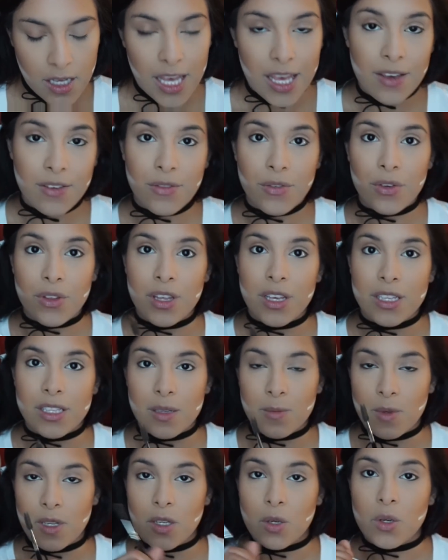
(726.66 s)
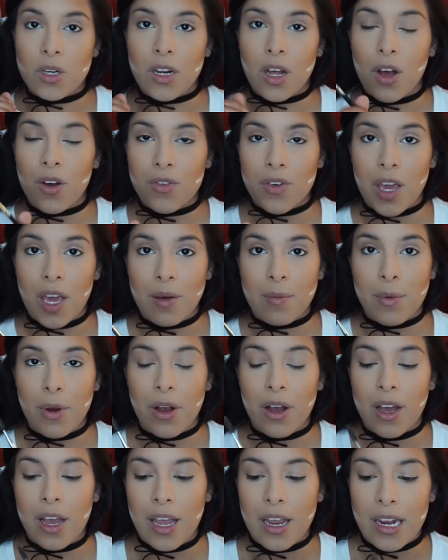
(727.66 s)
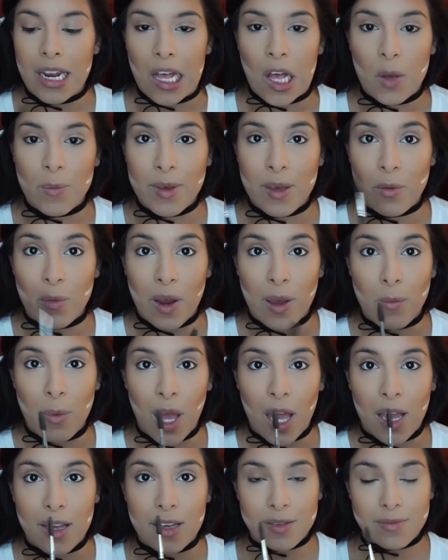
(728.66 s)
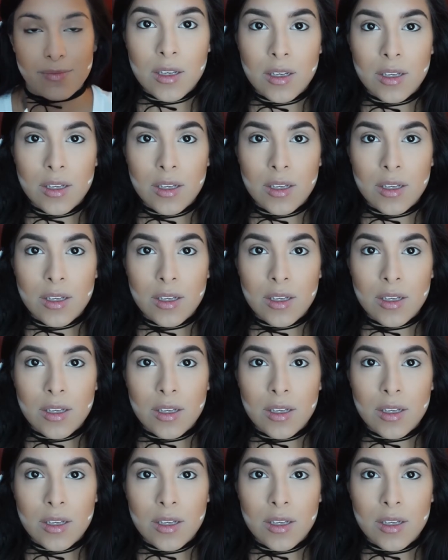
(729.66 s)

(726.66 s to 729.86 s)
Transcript: And for this, I'm gonna do it off camera, and I'll be right back.